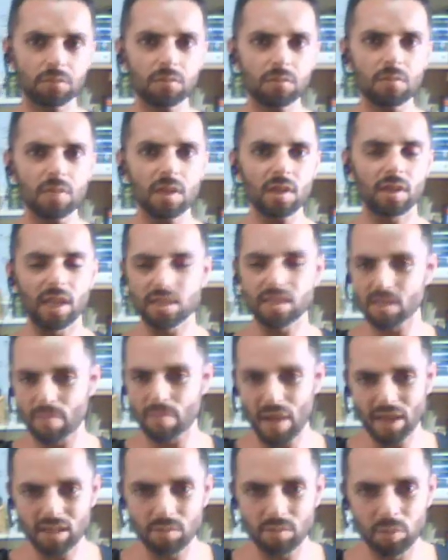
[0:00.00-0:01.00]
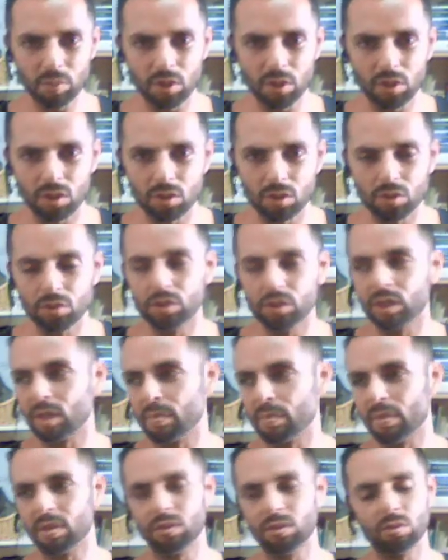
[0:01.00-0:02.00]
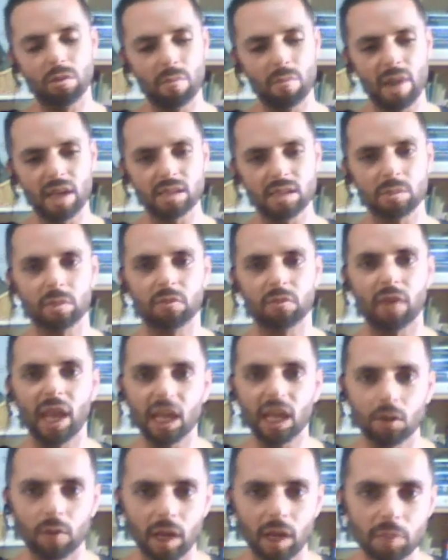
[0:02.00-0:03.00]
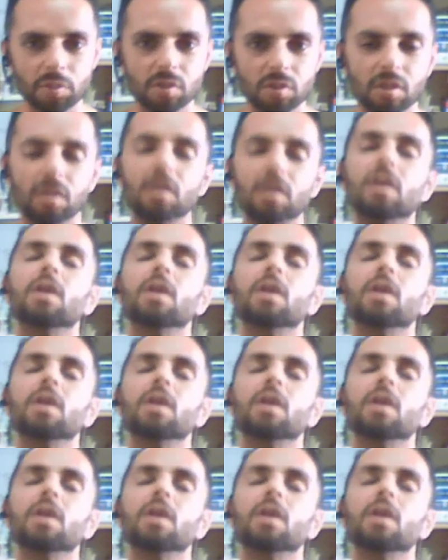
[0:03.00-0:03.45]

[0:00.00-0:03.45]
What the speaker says: That's the maximum you can do. You can do a maximum of 8 reps.